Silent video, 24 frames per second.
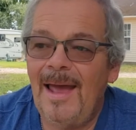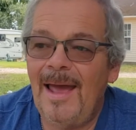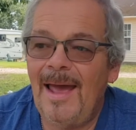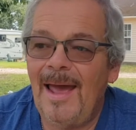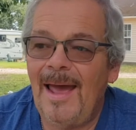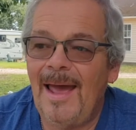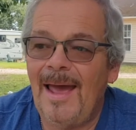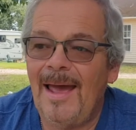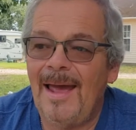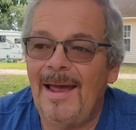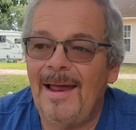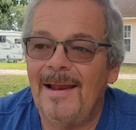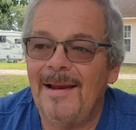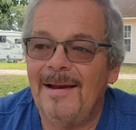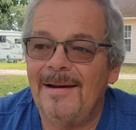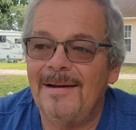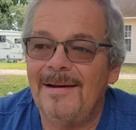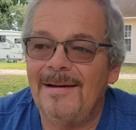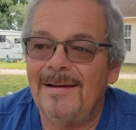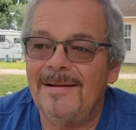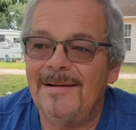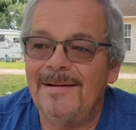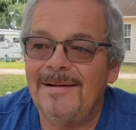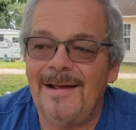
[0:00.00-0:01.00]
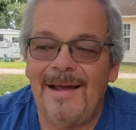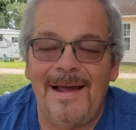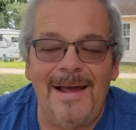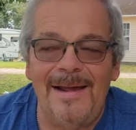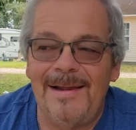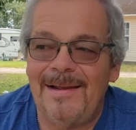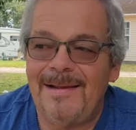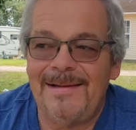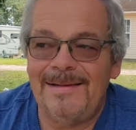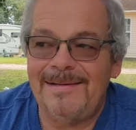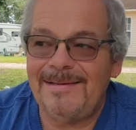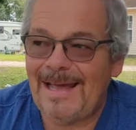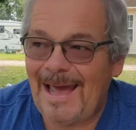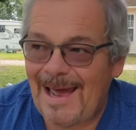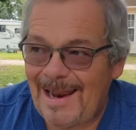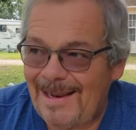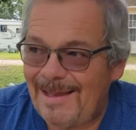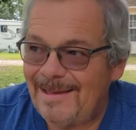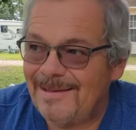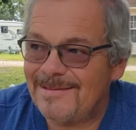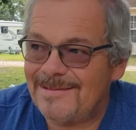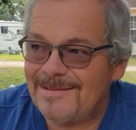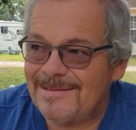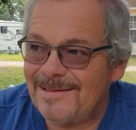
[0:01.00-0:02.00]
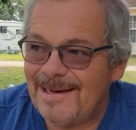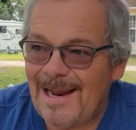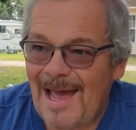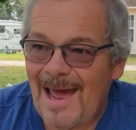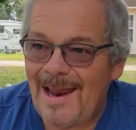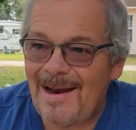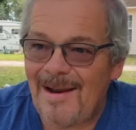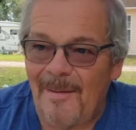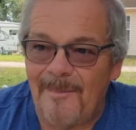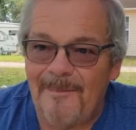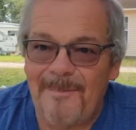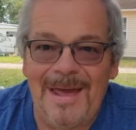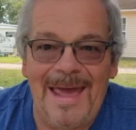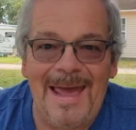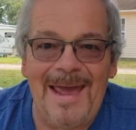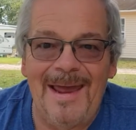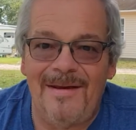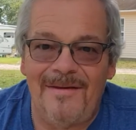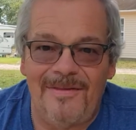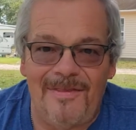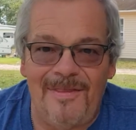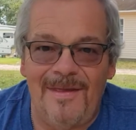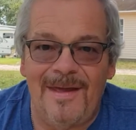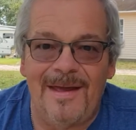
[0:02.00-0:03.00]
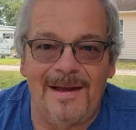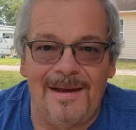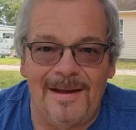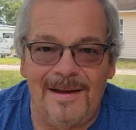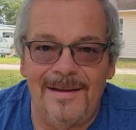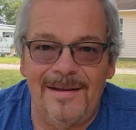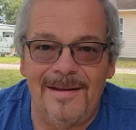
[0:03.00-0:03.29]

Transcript: And that is not a bad thing.